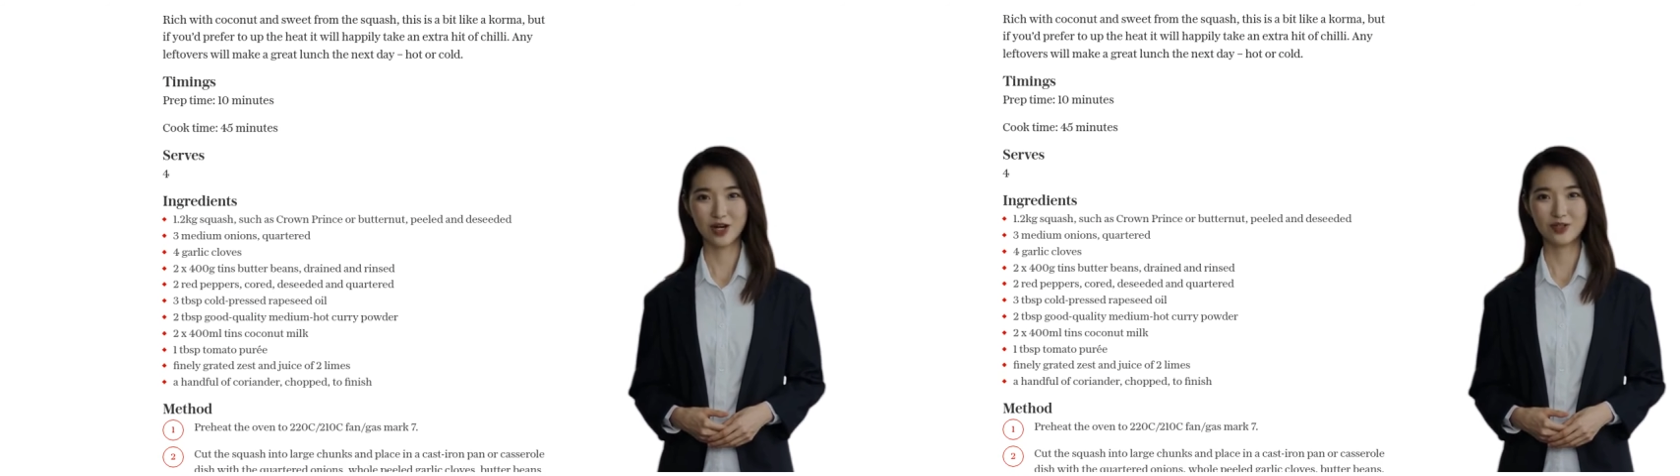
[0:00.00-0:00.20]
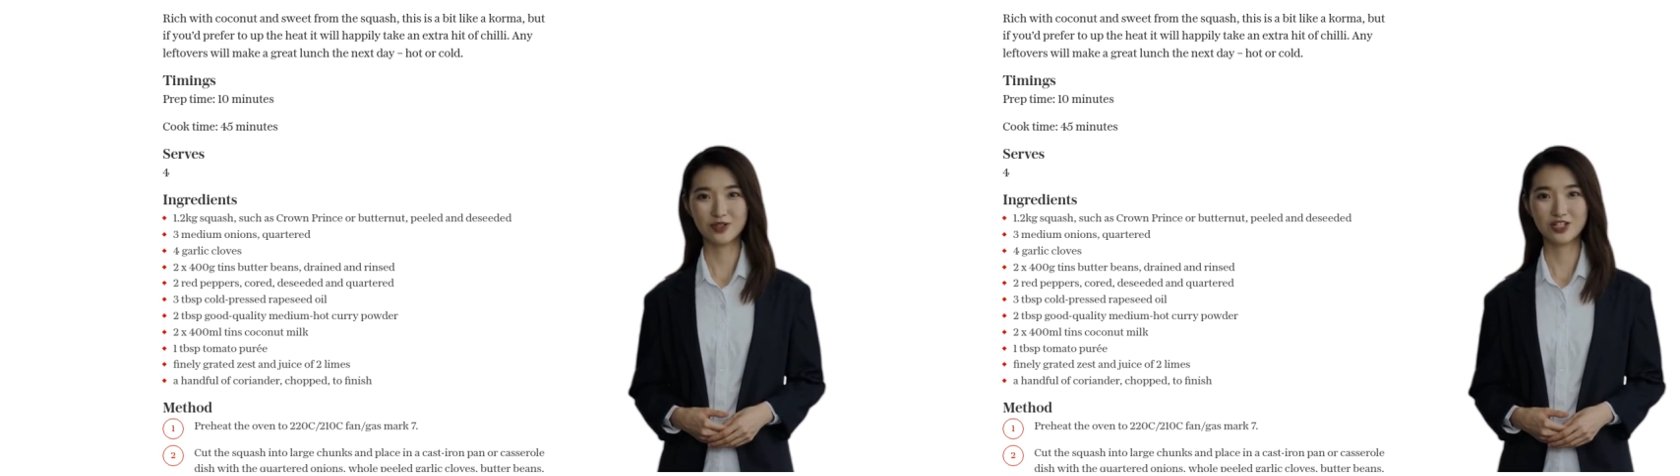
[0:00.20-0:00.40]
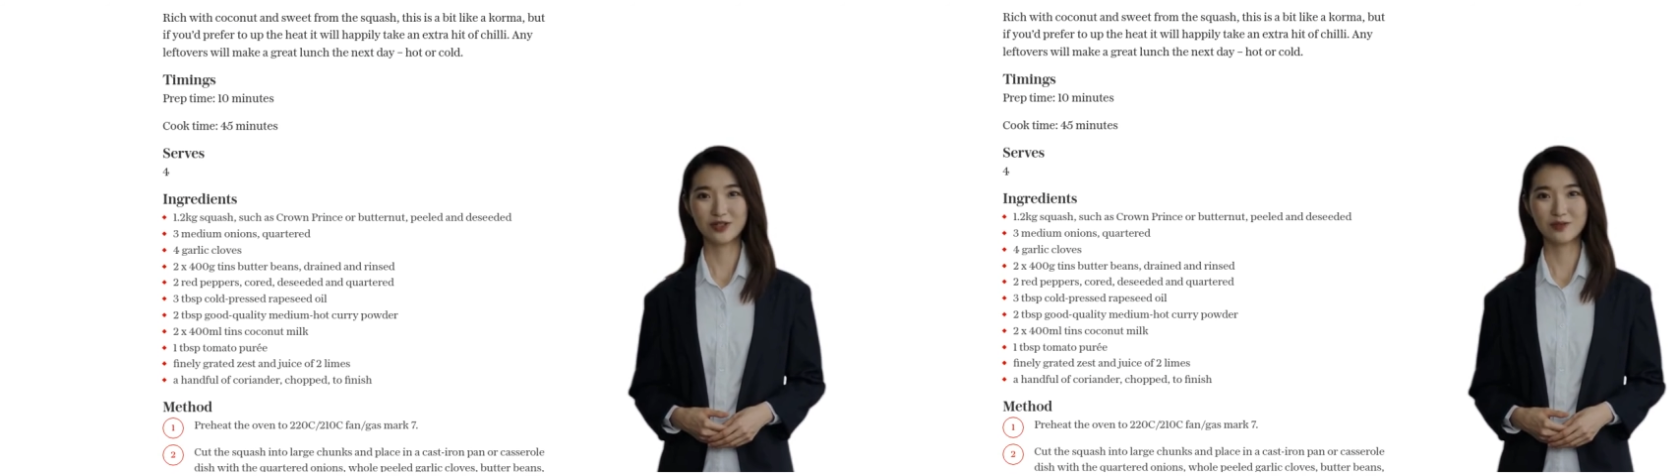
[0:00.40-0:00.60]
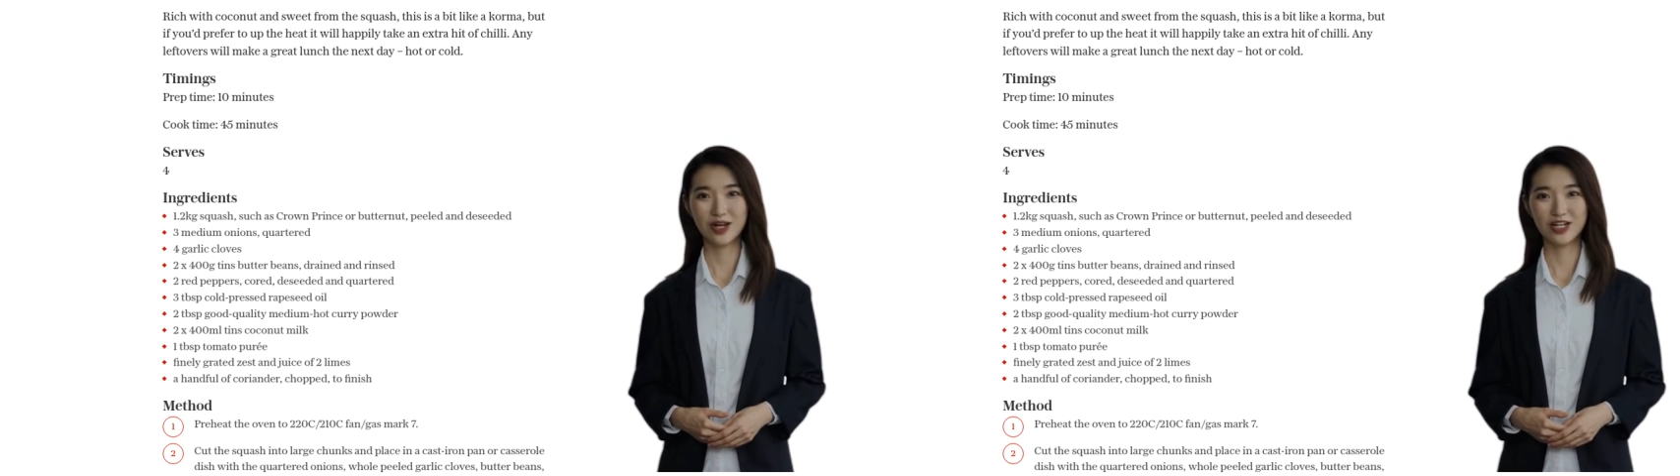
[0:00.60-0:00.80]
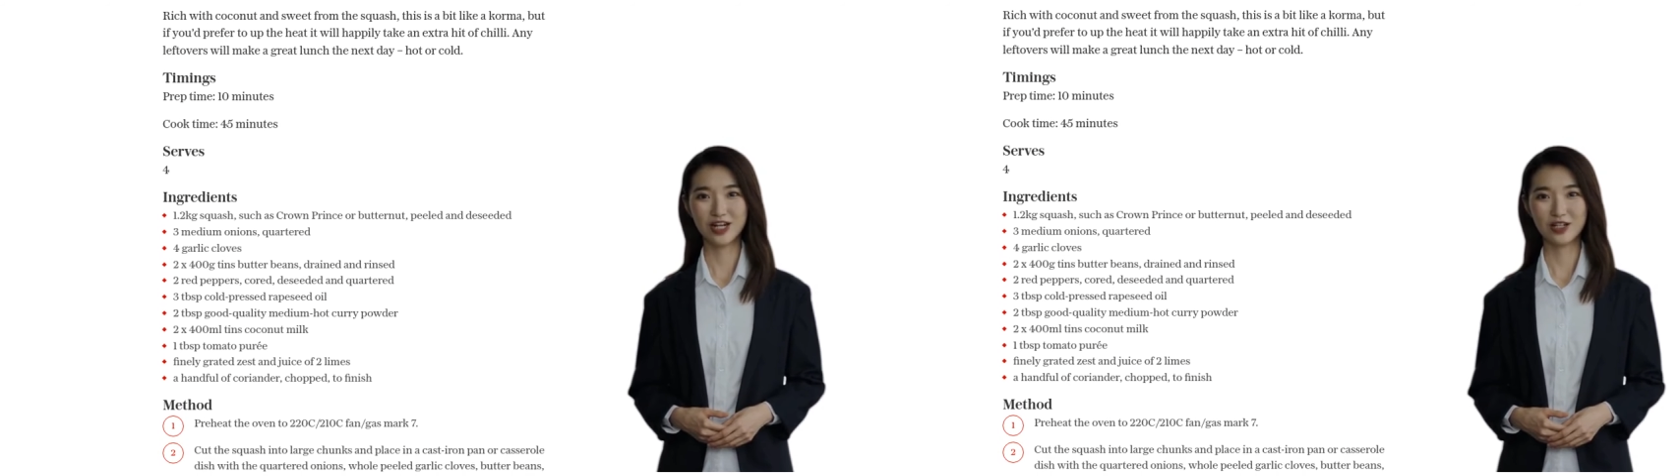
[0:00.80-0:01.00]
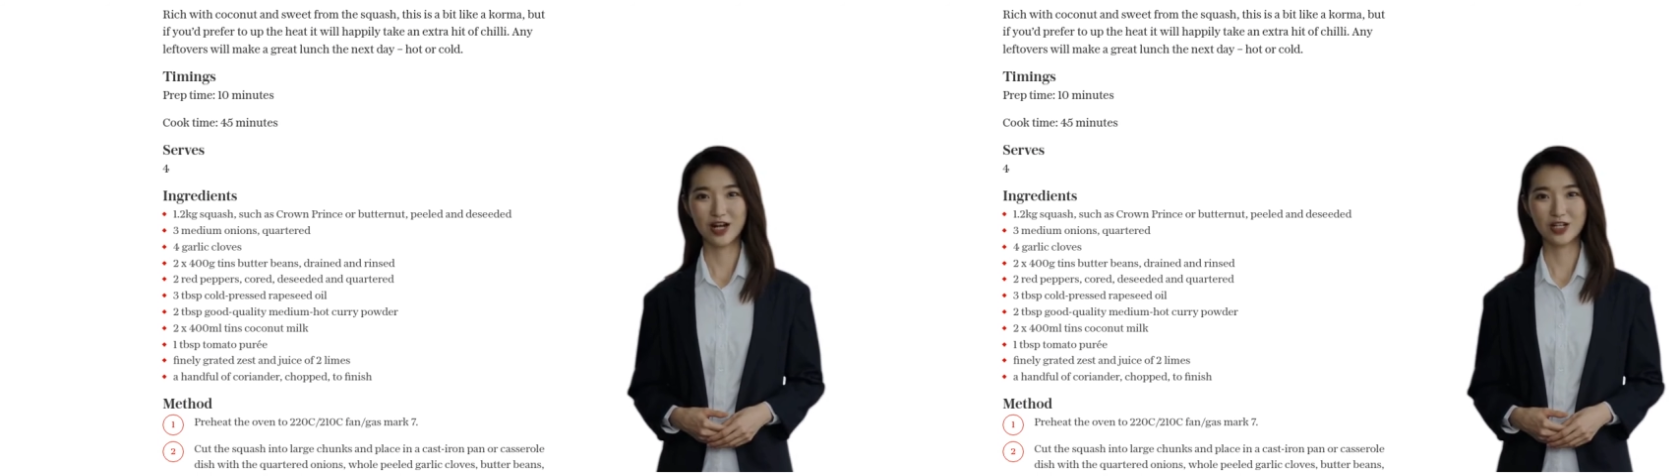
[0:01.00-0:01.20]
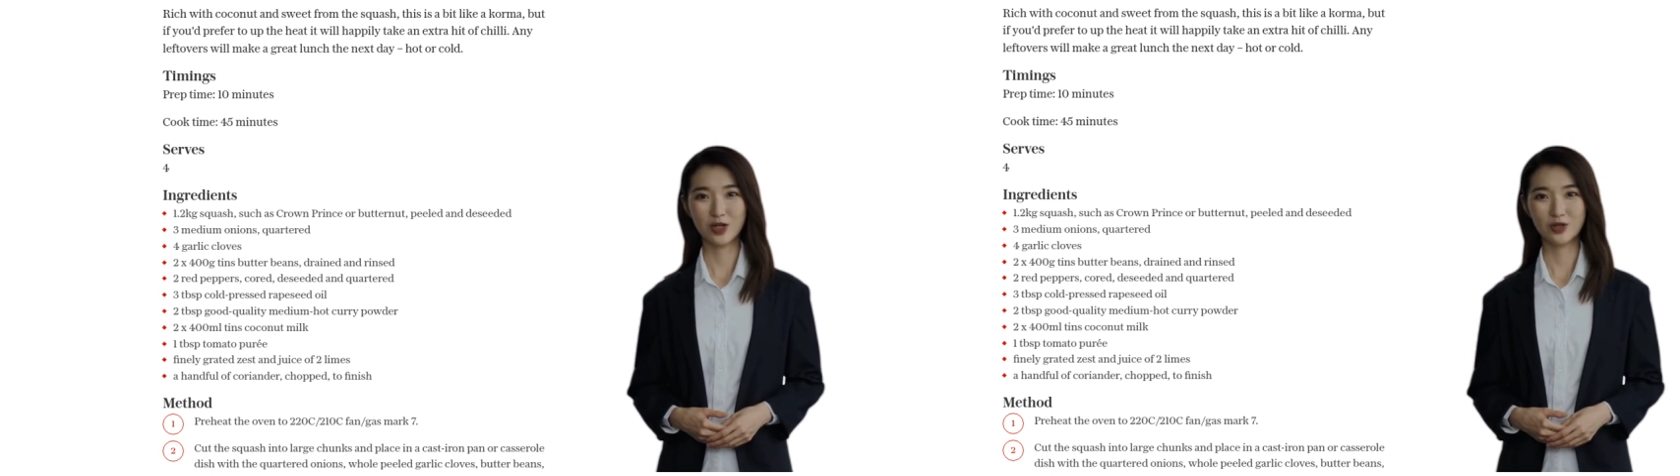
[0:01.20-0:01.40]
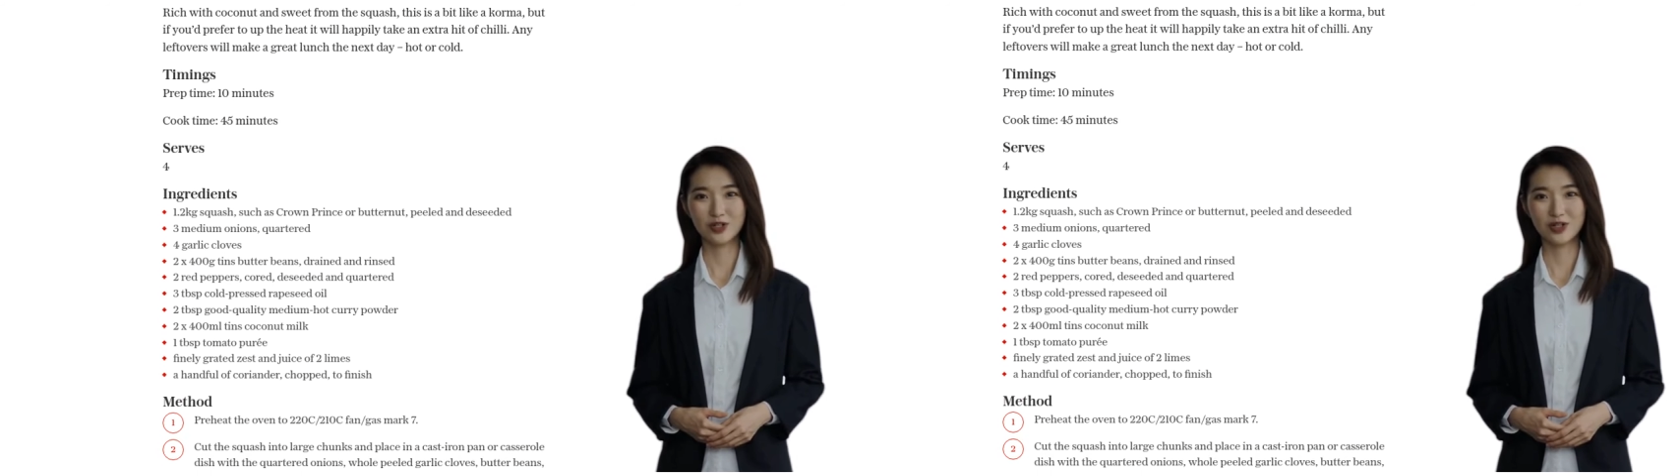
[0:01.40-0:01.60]
You'll start to see the
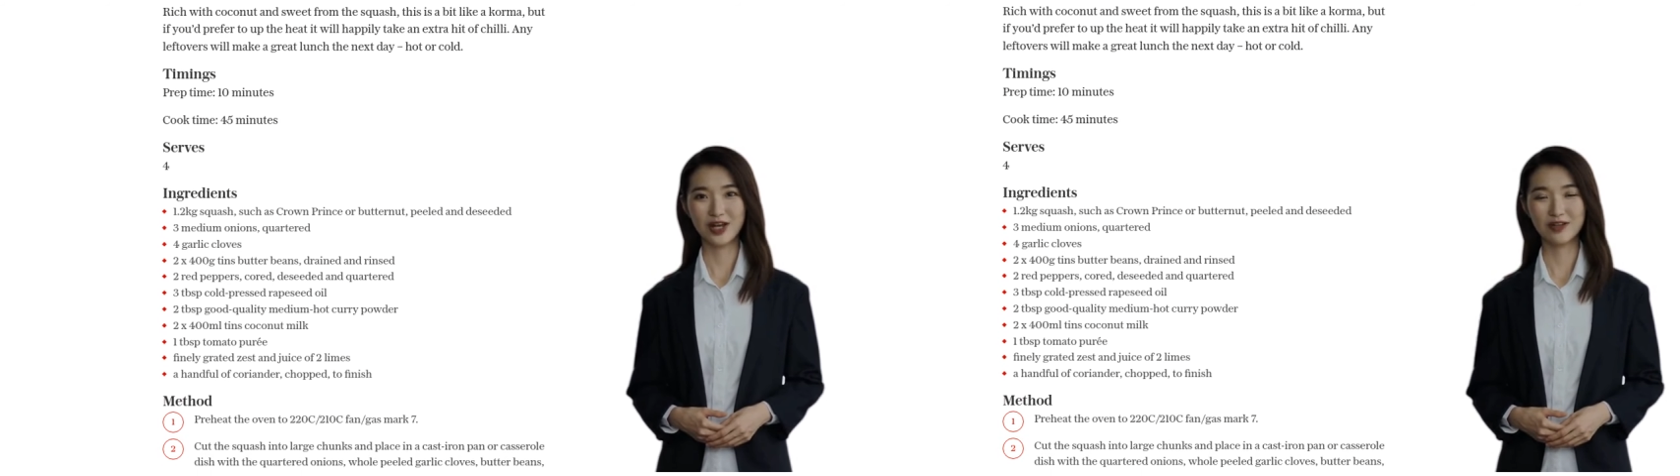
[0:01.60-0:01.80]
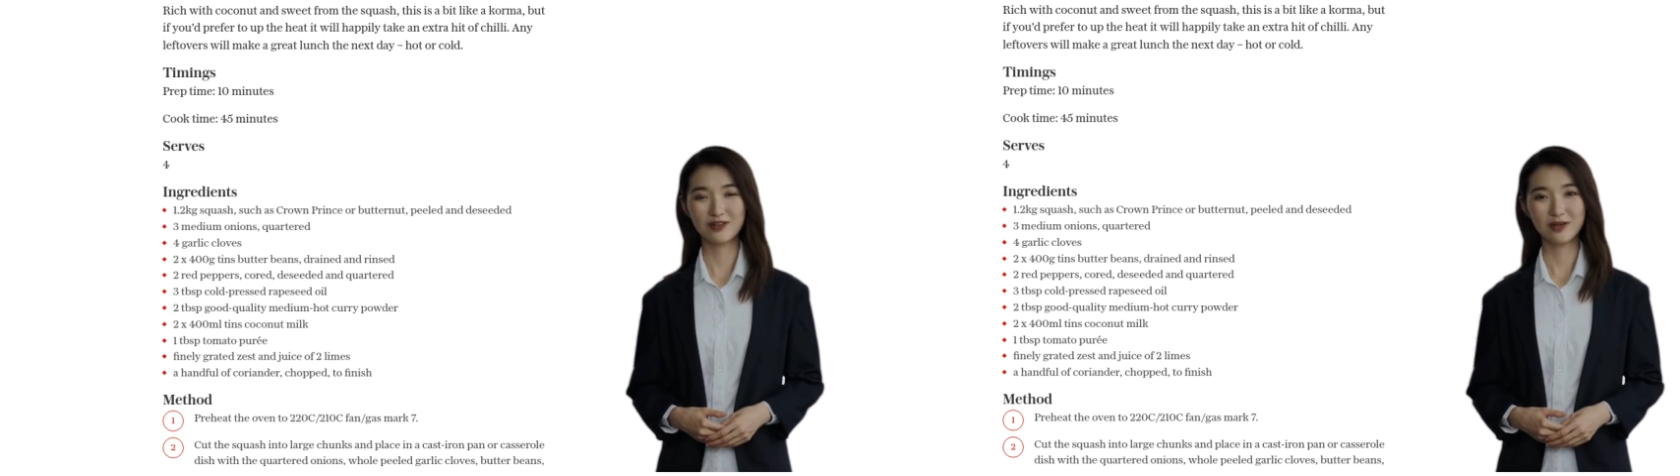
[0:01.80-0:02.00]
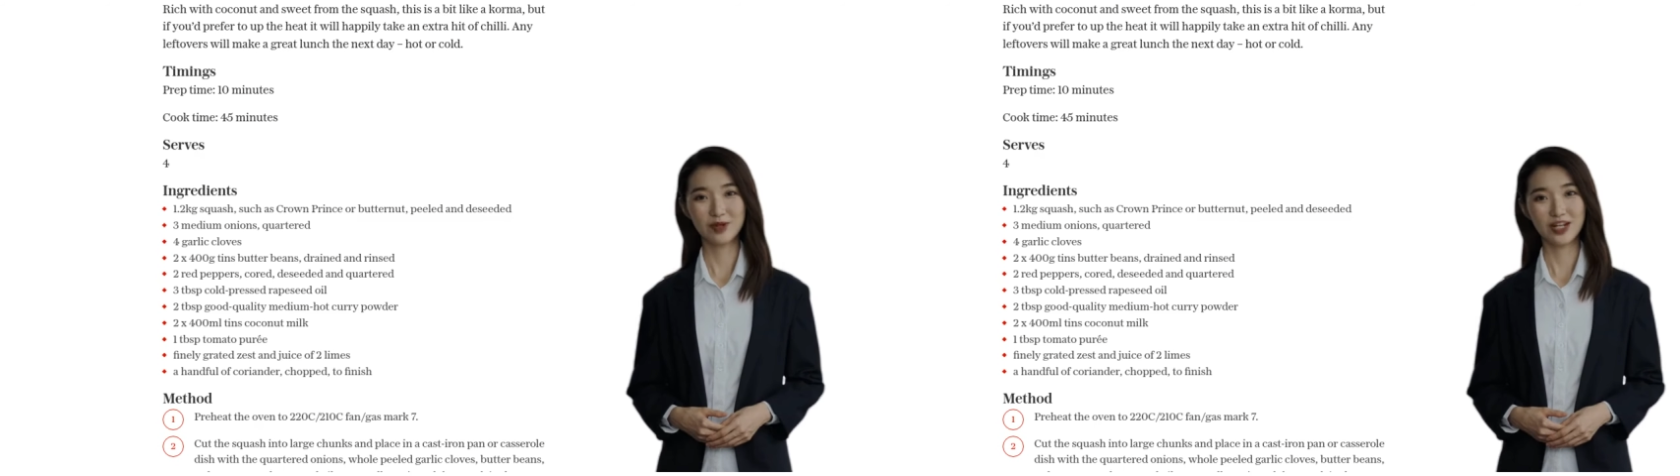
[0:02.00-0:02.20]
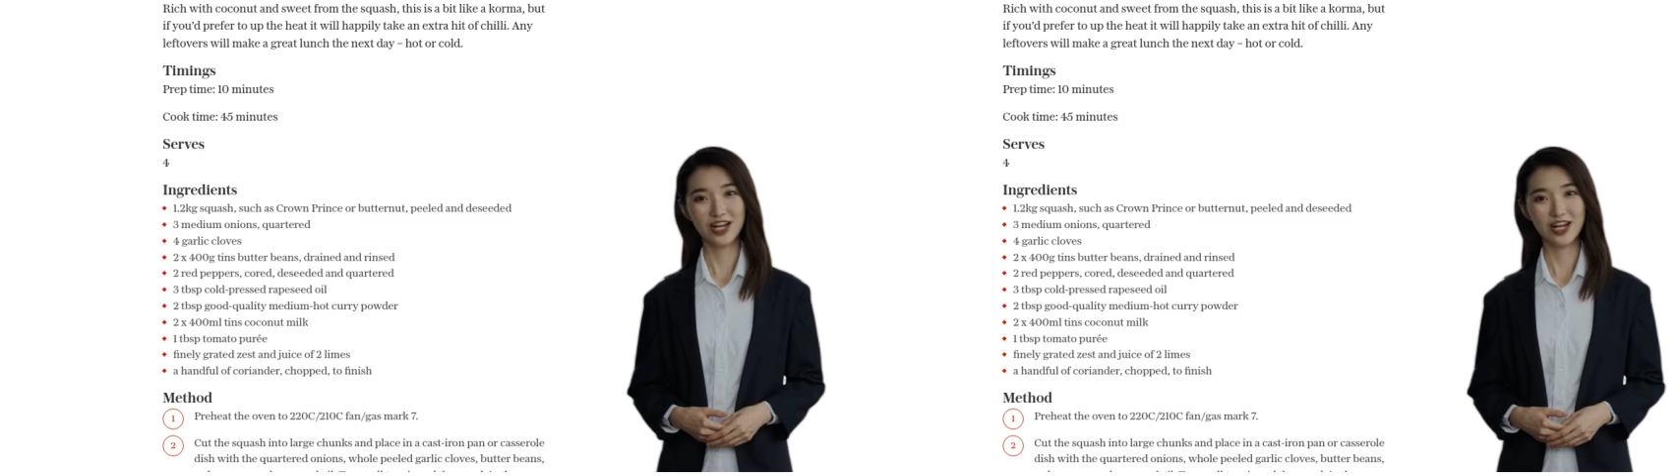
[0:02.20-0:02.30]
vegetables softening up